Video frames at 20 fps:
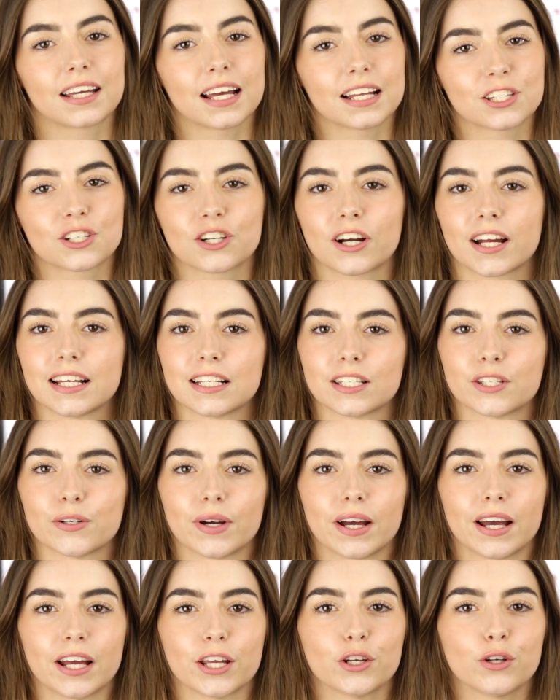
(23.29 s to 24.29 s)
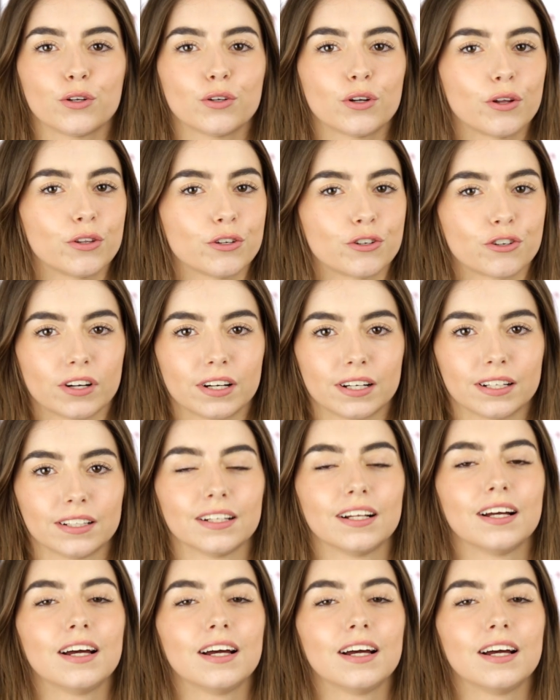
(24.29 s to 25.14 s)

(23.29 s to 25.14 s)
get straight into it, you know the drill.